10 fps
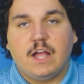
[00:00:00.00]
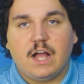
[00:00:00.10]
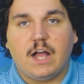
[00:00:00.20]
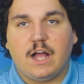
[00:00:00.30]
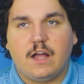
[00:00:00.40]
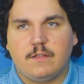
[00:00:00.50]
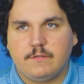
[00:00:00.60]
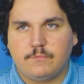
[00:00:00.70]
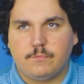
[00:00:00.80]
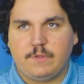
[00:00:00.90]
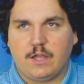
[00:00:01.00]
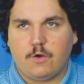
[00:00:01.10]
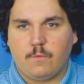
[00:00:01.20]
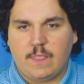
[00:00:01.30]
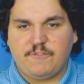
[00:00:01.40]

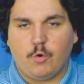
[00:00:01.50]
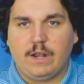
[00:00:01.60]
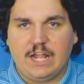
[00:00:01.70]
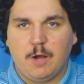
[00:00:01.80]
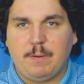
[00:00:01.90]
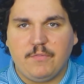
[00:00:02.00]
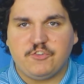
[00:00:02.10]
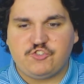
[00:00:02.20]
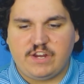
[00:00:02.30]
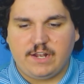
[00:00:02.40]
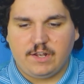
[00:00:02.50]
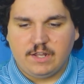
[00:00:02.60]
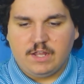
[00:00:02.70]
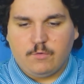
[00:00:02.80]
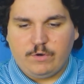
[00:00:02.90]
if you want to help out the channel,
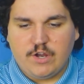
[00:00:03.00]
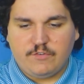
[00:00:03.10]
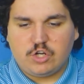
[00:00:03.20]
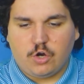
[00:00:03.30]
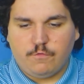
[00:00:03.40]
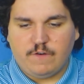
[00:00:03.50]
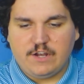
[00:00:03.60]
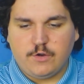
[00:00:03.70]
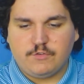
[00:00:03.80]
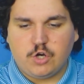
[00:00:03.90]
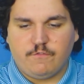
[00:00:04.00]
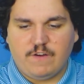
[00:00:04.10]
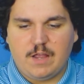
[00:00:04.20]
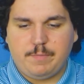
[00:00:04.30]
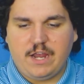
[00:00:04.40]
I do have a
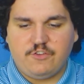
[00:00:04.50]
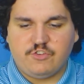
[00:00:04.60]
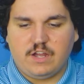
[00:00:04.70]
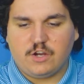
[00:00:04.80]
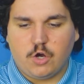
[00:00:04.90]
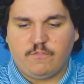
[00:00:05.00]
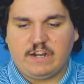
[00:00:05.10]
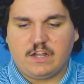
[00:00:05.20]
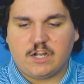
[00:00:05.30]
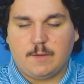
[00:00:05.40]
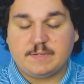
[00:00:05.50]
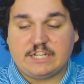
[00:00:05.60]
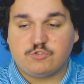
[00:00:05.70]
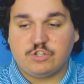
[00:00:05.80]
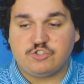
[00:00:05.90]
Ko-Fi page,
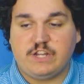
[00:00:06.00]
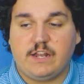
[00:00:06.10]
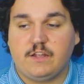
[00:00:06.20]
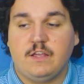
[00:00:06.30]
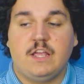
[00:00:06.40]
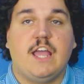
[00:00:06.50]
ko-fi.com/ChristianHannah.